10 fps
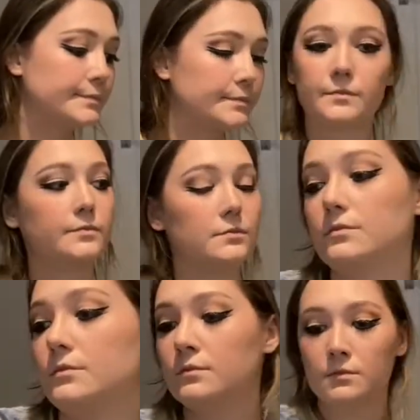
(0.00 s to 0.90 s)
I just
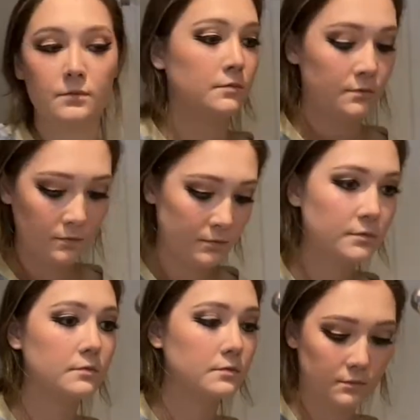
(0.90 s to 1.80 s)
start in the
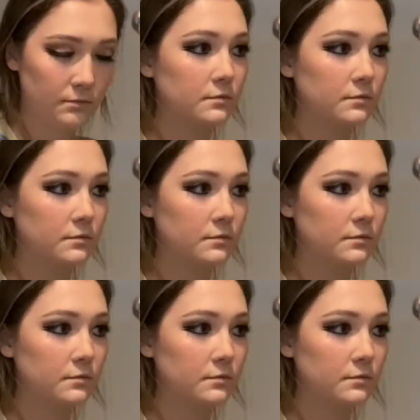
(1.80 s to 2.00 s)
middle of my